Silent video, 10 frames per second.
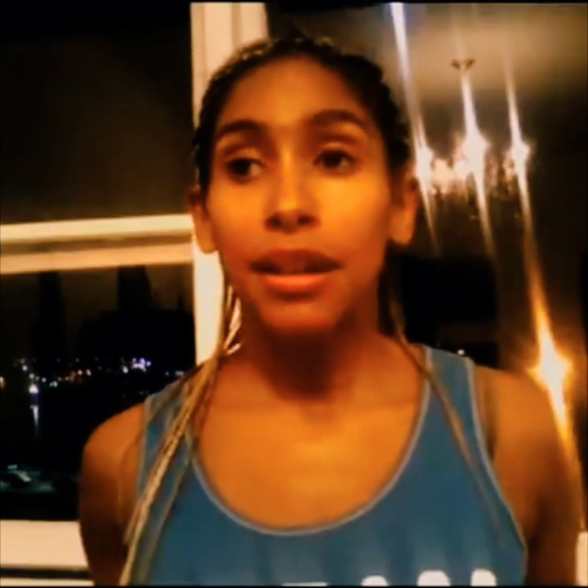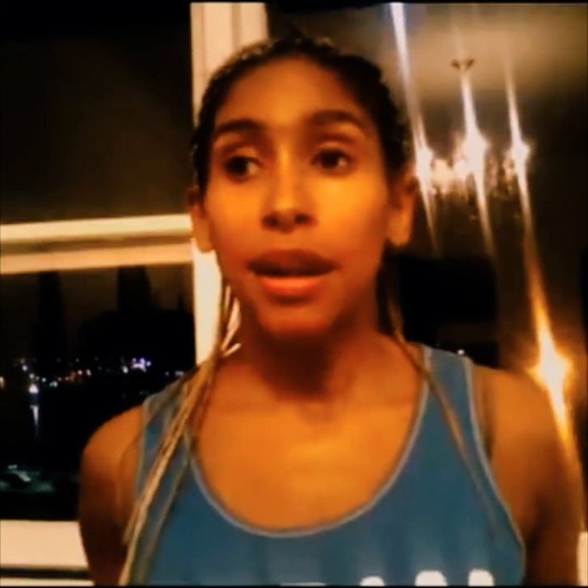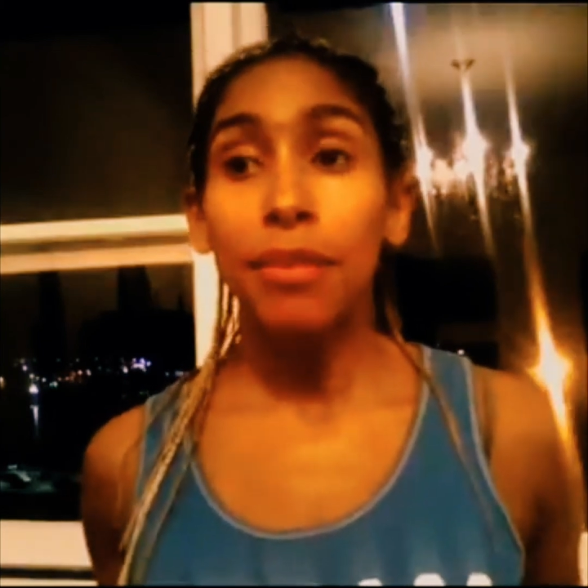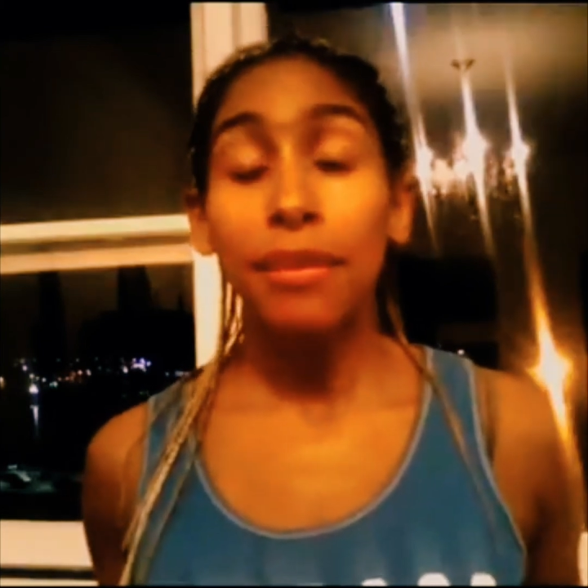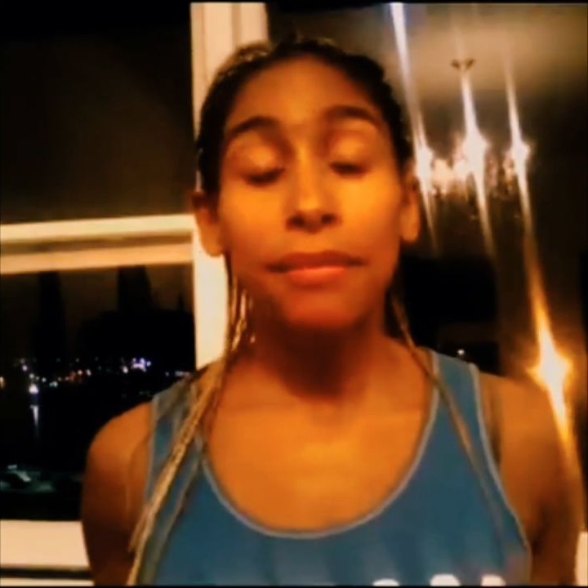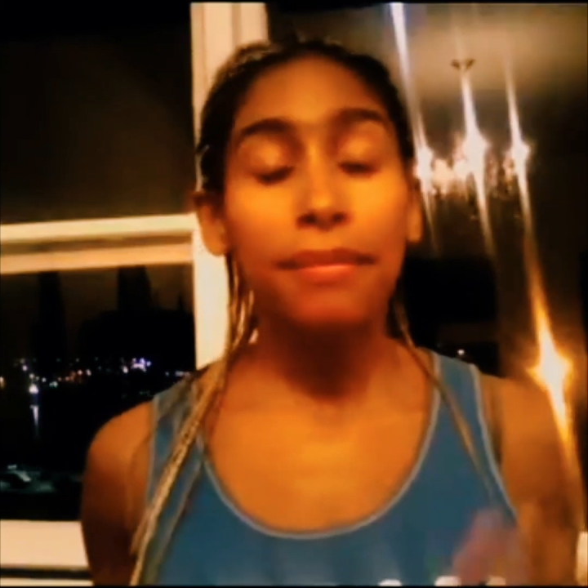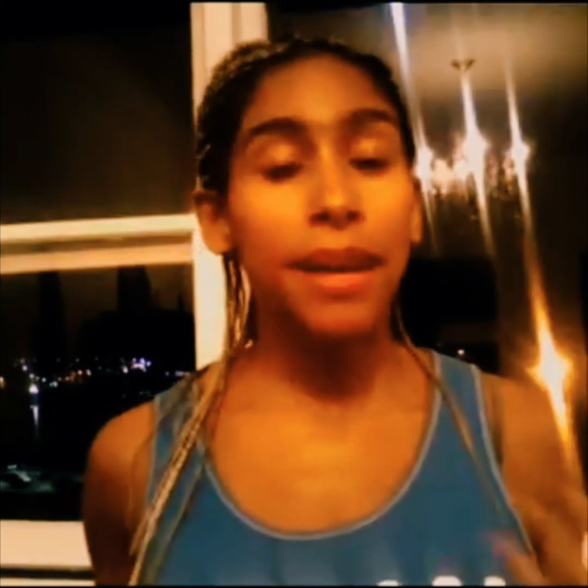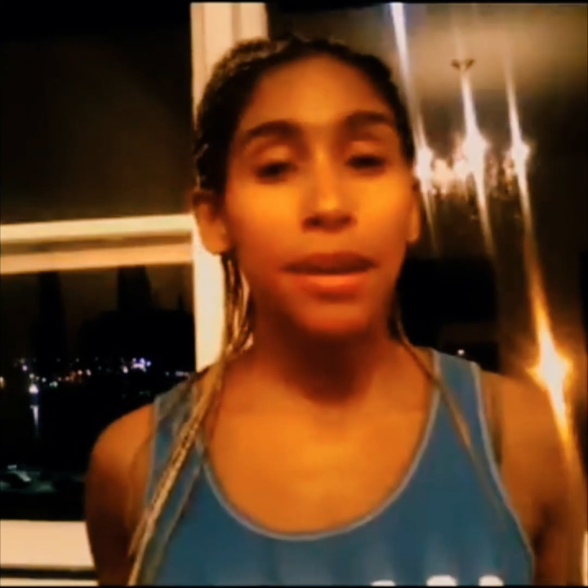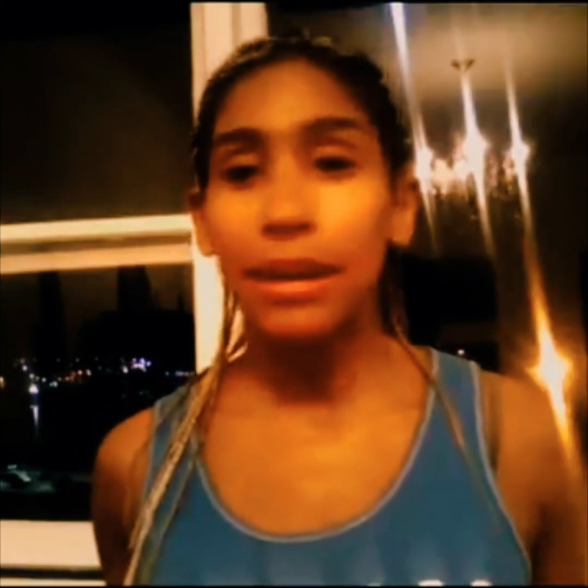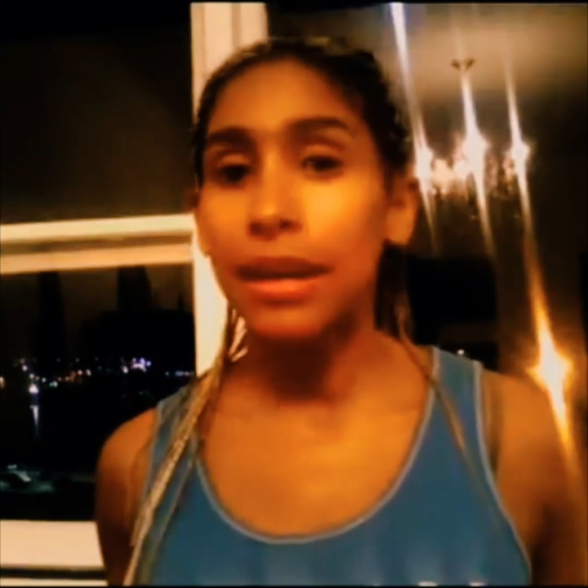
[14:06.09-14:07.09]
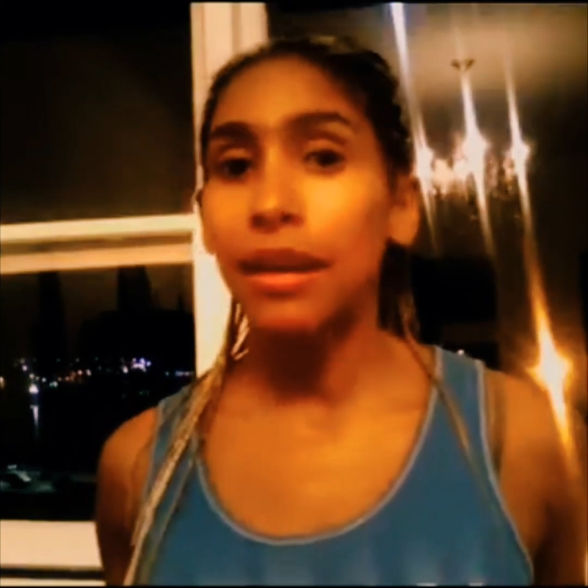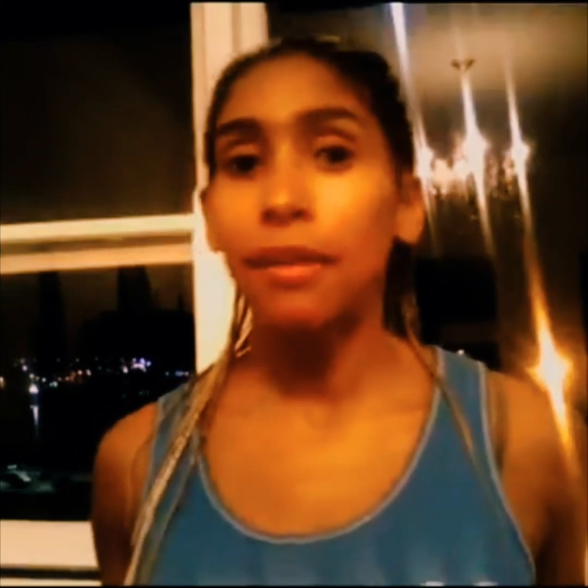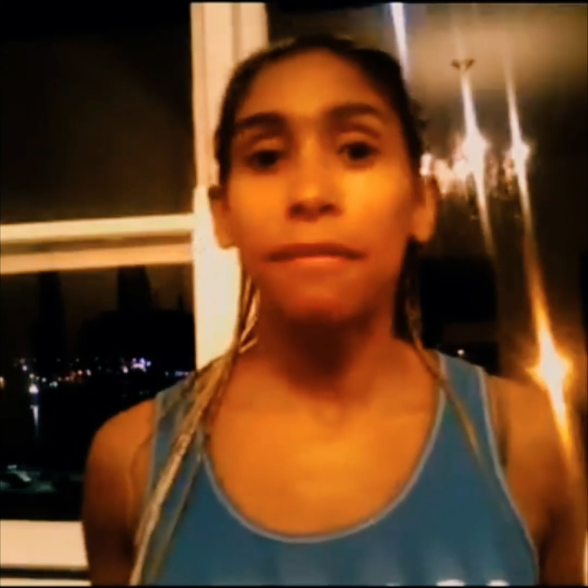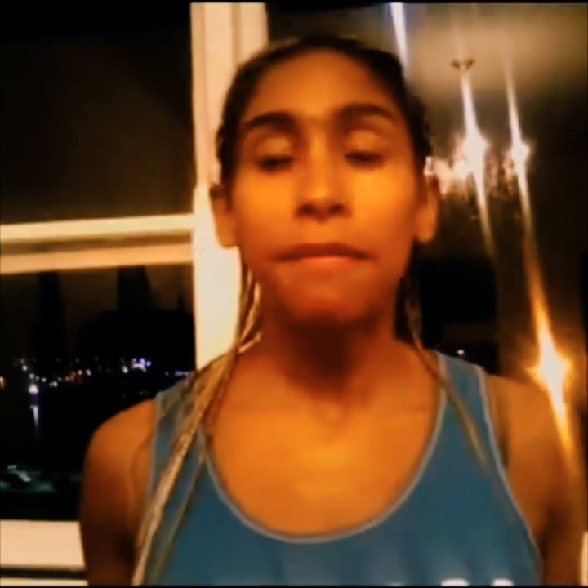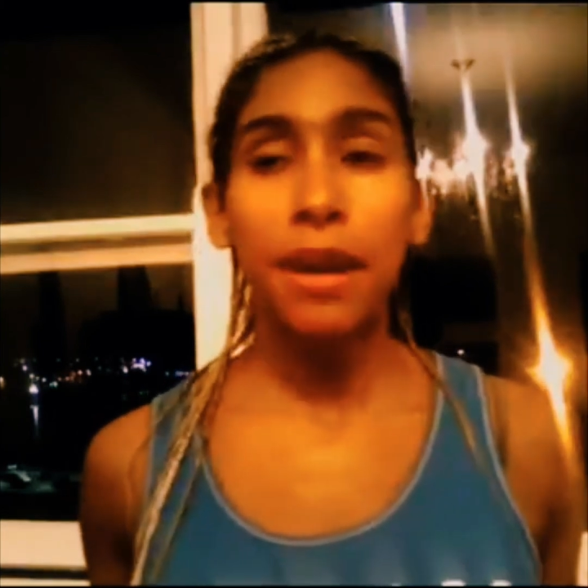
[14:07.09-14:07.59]
and we're very,
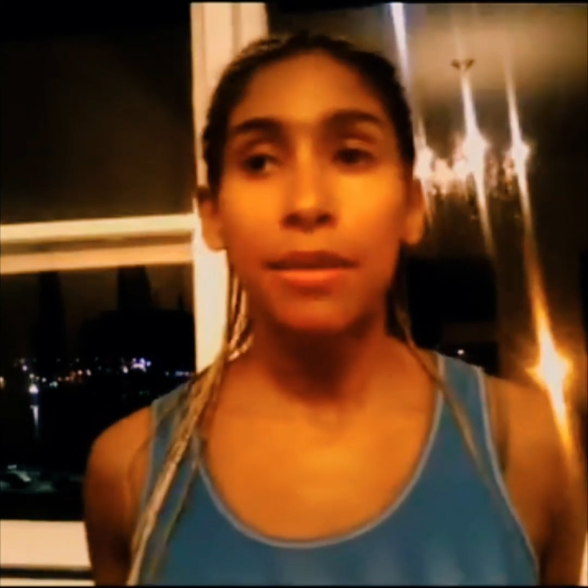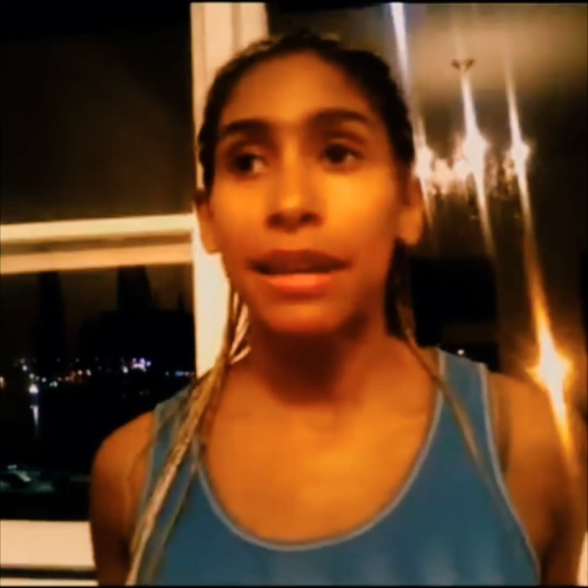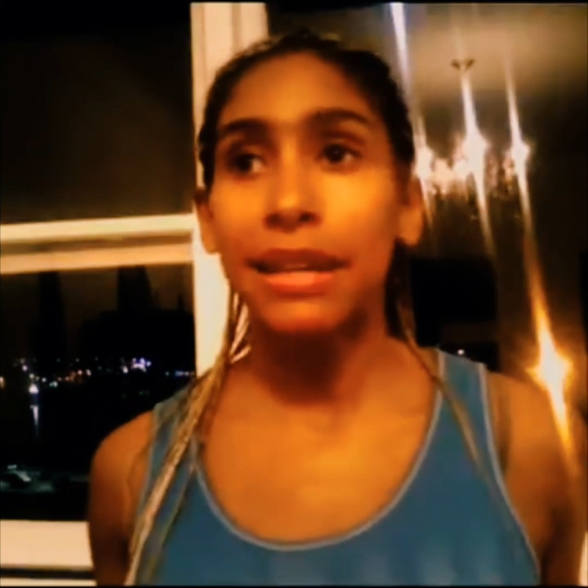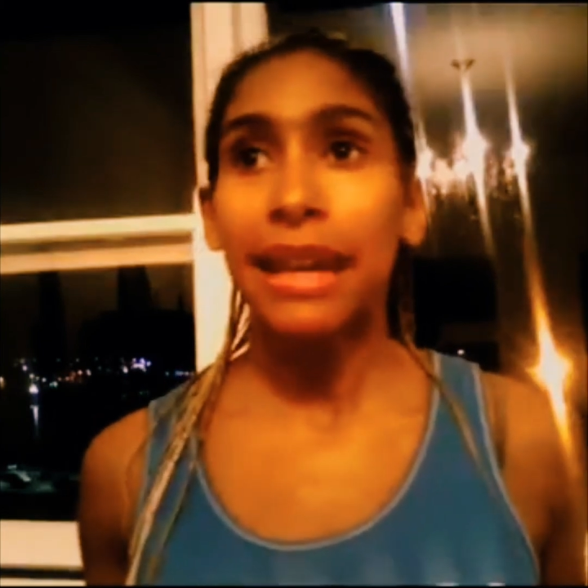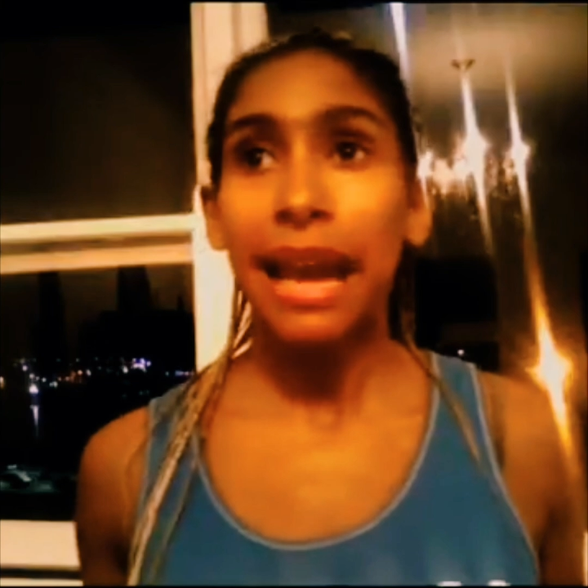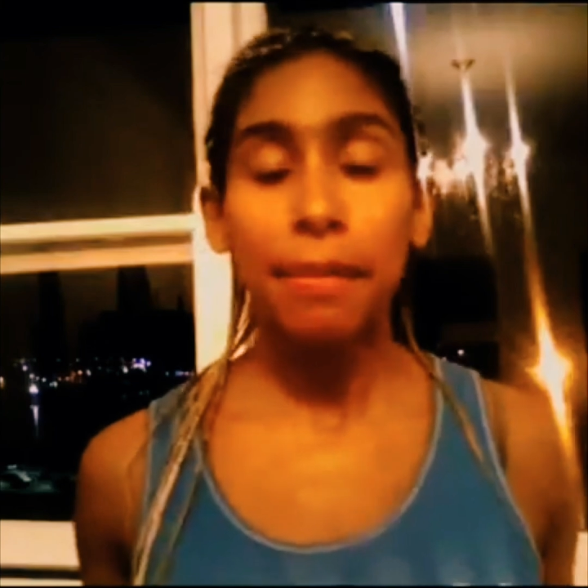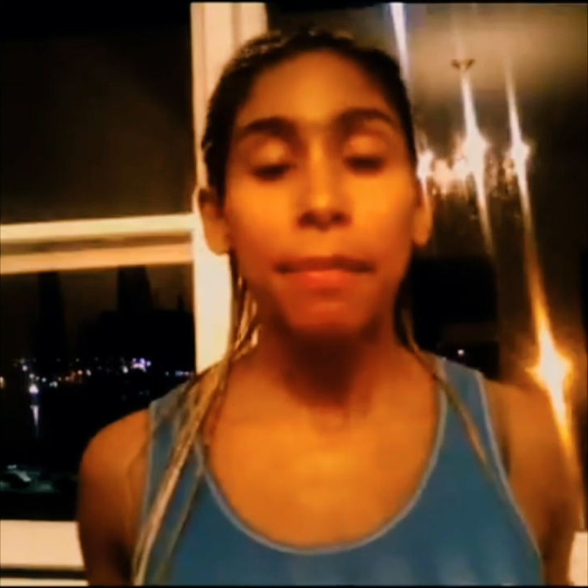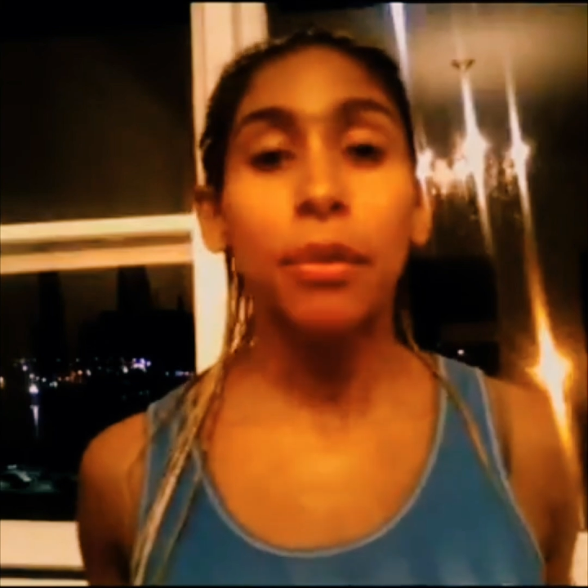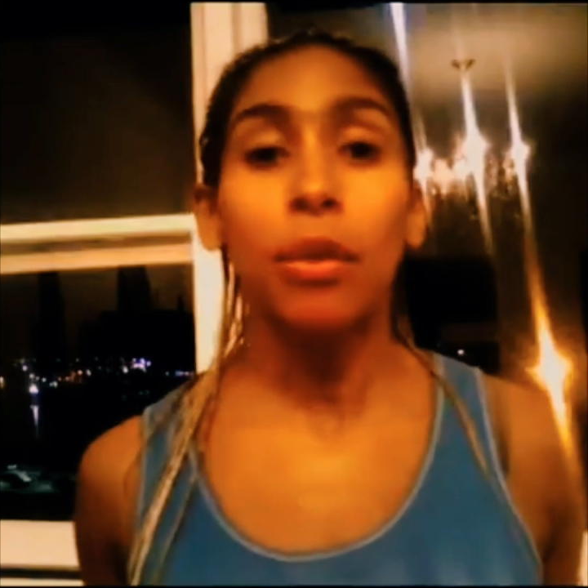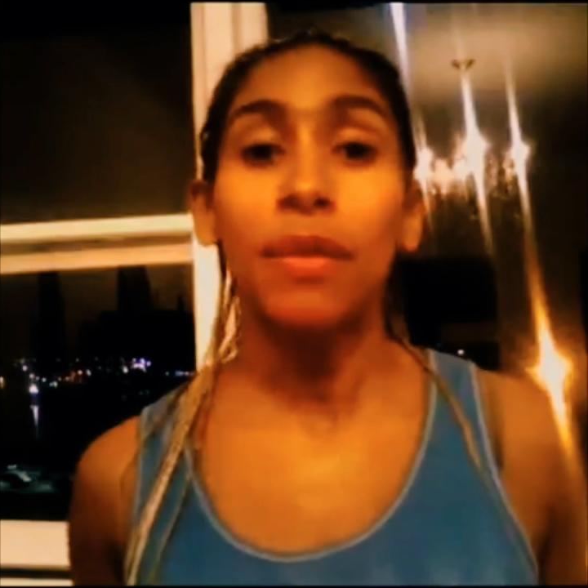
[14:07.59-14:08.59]
very capable